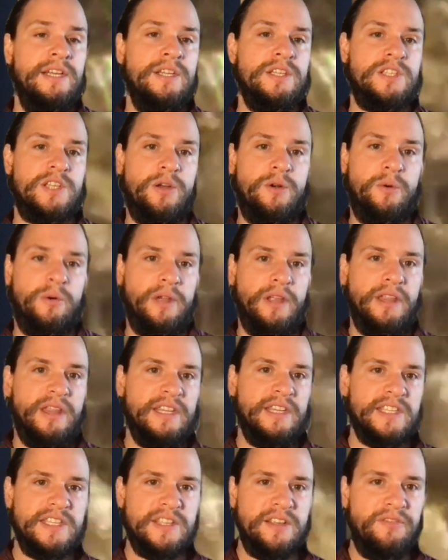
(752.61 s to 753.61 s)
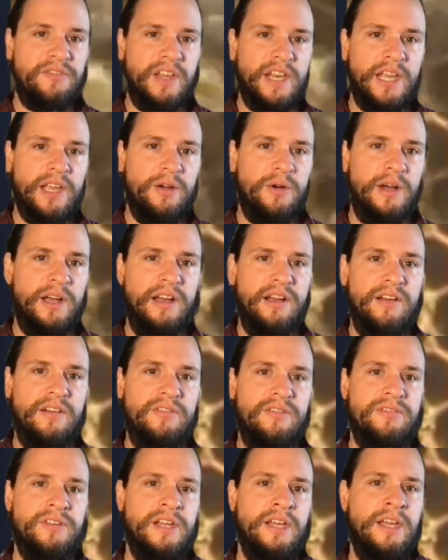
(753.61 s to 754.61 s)
So this is a video
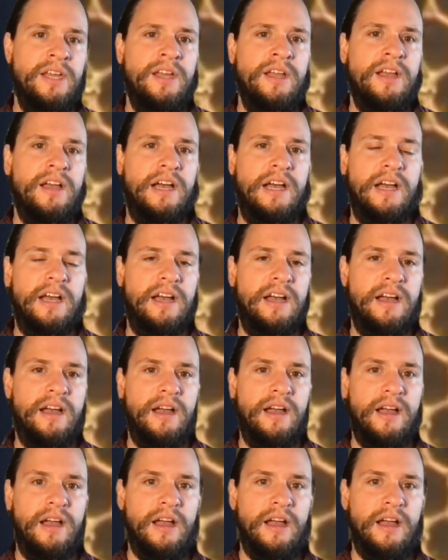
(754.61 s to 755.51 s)
of uh,